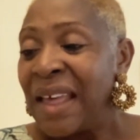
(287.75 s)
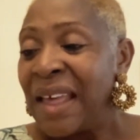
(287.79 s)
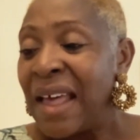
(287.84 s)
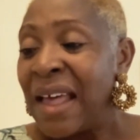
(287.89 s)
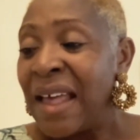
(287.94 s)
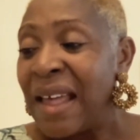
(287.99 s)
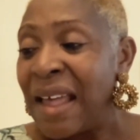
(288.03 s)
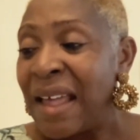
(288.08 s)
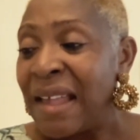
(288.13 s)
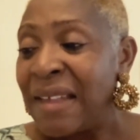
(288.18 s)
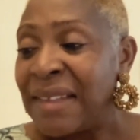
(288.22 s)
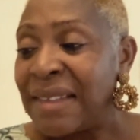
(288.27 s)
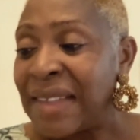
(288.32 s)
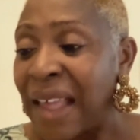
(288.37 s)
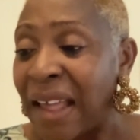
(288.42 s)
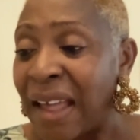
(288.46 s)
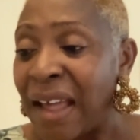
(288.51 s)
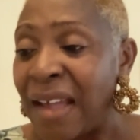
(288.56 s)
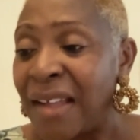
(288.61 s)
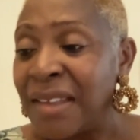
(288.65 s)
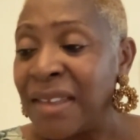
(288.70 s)
A
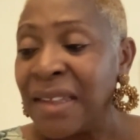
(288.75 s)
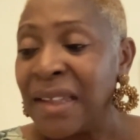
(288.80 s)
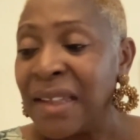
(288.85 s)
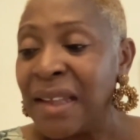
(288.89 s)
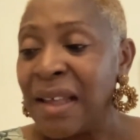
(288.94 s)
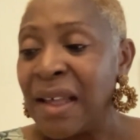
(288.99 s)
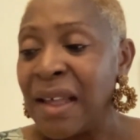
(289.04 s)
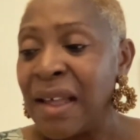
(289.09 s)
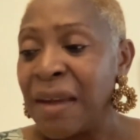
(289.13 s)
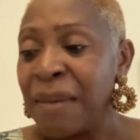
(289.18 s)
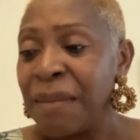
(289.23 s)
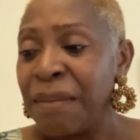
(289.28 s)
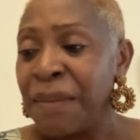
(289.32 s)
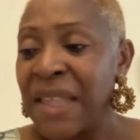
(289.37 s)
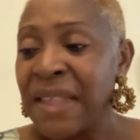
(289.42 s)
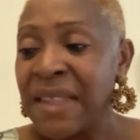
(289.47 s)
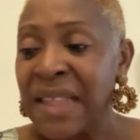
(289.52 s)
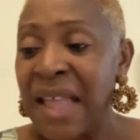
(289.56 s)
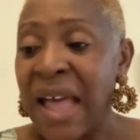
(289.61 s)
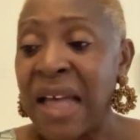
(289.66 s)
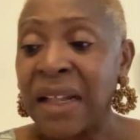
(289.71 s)
second
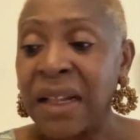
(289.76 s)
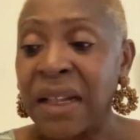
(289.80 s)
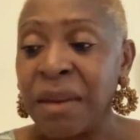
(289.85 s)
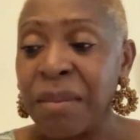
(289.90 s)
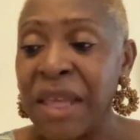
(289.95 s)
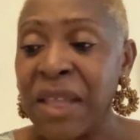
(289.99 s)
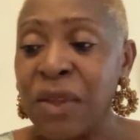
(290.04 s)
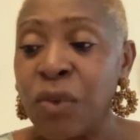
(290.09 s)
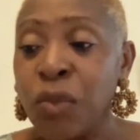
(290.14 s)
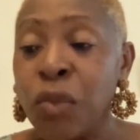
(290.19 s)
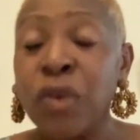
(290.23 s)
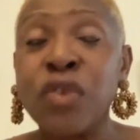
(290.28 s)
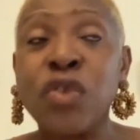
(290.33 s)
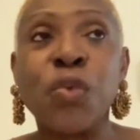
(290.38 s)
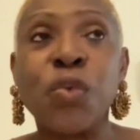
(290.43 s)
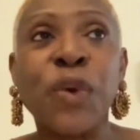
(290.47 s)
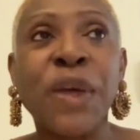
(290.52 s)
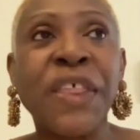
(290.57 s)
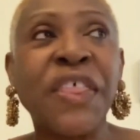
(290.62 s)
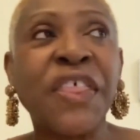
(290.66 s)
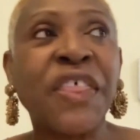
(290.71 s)
entanglement was
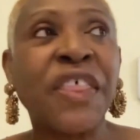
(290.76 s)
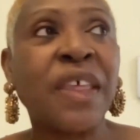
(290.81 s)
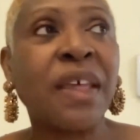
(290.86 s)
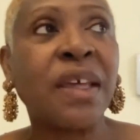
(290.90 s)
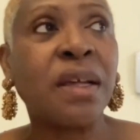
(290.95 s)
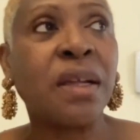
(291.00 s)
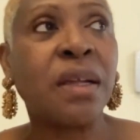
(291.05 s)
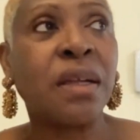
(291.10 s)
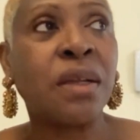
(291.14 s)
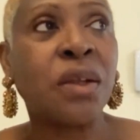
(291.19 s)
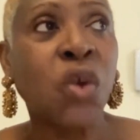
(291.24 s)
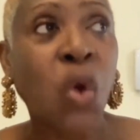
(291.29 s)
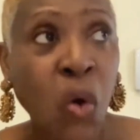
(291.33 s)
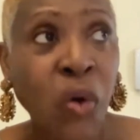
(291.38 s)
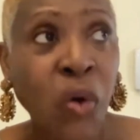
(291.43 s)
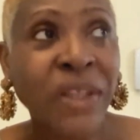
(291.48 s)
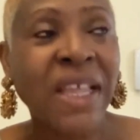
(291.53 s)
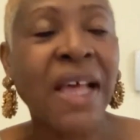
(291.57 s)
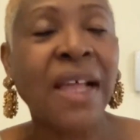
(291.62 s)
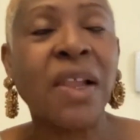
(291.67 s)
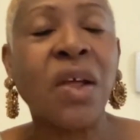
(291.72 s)
with
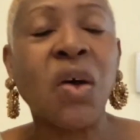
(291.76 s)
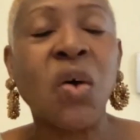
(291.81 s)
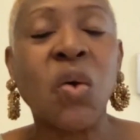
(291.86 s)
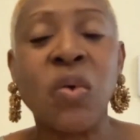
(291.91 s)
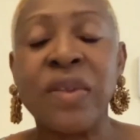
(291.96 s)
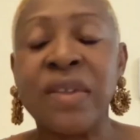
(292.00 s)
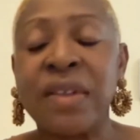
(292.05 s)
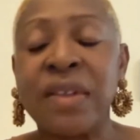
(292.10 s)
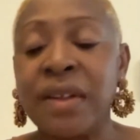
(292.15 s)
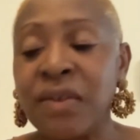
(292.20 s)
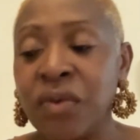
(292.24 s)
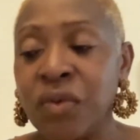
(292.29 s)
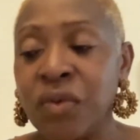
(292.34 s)
Lord Dalhousie's